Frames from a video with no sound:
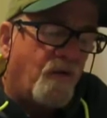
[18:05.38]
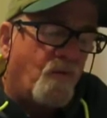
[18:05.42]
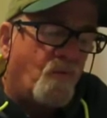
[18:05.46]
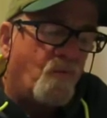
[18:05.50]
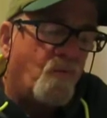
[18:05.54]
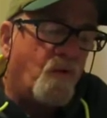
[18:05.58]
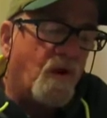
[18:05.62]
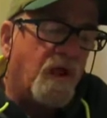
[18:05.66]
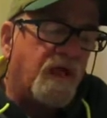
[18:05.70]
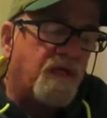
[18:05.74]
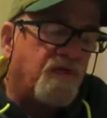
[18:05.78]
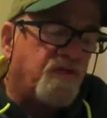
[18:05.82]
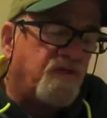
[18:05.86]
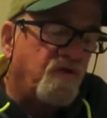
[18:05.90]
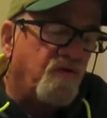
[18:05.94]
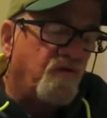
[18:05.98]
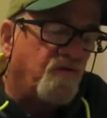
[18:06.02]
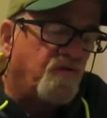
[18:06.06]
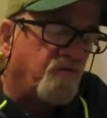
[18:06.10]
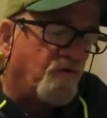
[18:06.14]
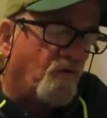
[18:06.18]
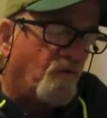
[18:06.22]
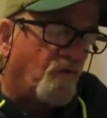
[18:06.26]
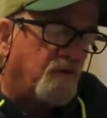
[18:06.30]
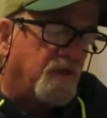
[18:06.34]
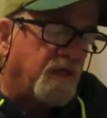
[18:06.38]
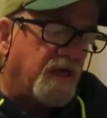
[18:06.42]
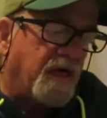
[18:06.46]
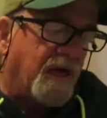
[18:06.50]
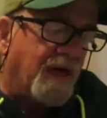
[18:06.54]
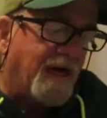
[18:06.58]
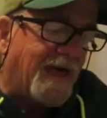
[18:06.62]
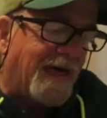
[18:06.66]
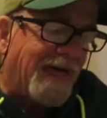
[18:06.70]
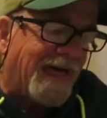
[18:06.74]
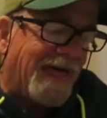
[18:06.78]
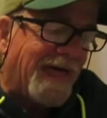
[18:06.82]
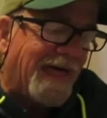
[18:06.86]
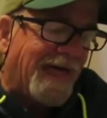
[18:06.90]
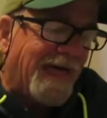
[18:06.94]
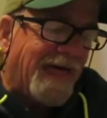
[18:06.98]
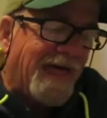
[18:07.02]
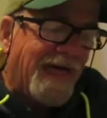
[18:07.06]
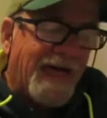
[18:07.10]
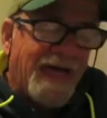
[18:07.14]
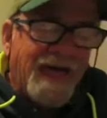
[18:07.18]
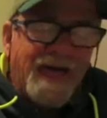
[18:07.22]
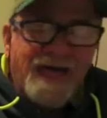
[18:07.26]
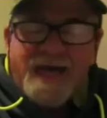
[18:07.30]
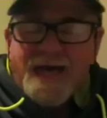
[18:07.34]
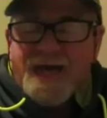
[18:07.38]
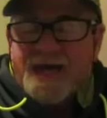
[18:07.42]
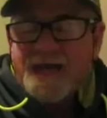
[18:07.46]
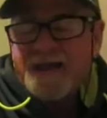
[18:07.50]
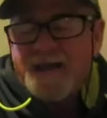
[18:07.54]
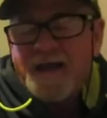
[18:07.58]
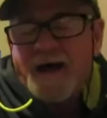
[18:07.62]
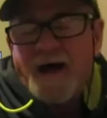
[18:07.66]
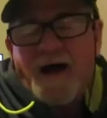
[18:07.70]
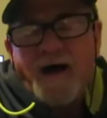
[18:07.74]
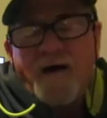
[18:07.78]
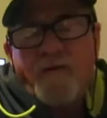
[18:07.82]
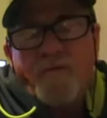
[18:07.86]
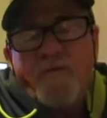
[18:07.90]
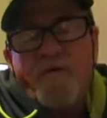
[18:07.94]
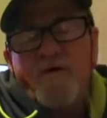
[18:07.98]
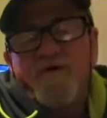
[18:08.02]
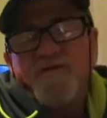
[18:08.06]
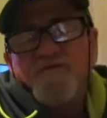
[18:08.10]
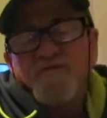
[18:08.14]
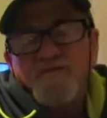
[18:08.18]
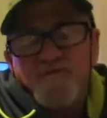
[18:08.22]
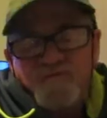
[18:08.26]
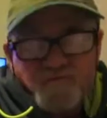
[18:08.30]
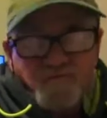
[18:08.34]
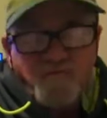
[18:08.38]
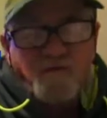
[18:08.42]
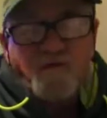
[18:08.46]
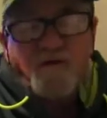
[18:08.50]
Rick DeSaulnier. And I was